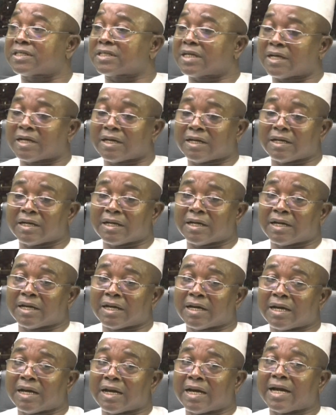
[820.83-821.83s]
And
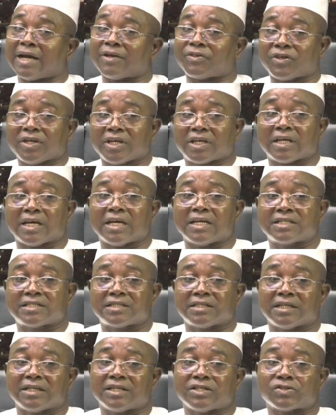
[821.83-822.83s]
I think
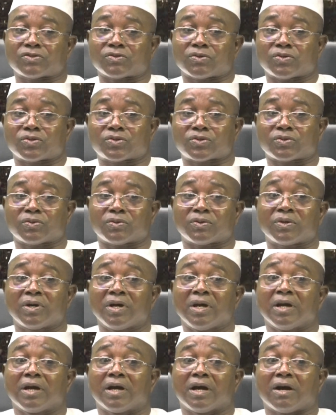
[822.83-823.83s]
NTA is also
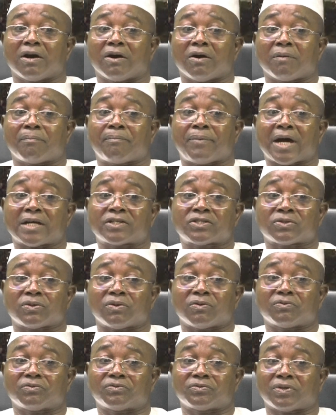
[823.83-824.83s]
part
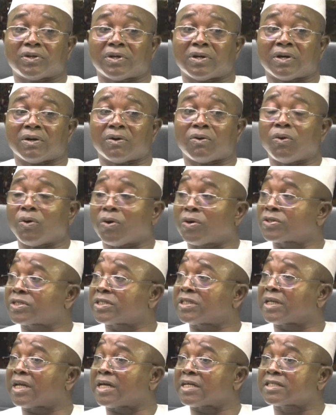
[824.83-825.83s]
of us
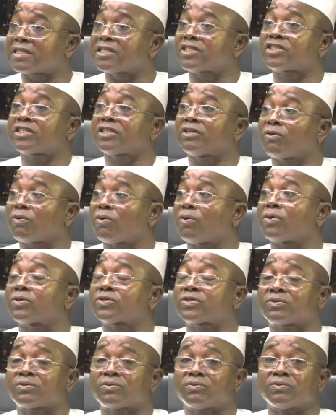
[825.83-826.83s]
in assisting
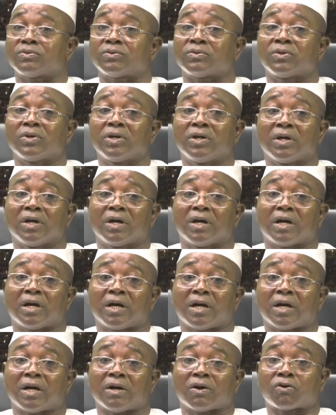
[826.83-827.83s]
us to
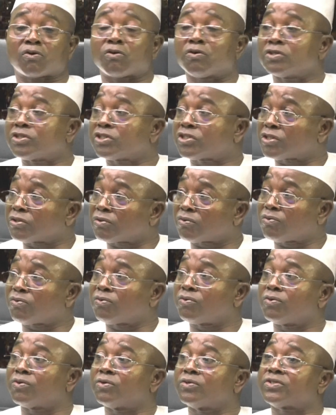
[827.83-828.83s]
run
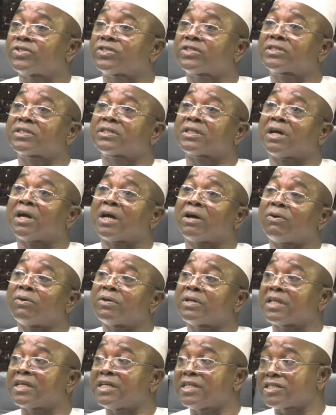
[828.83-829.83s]
jingles
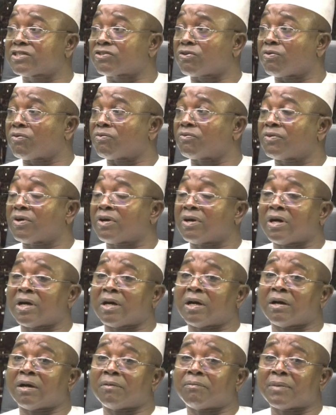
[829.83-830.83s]
on the ease of
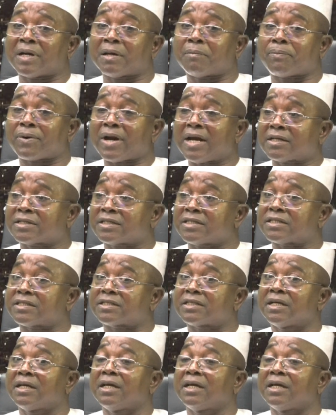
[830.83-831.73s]
malpractice.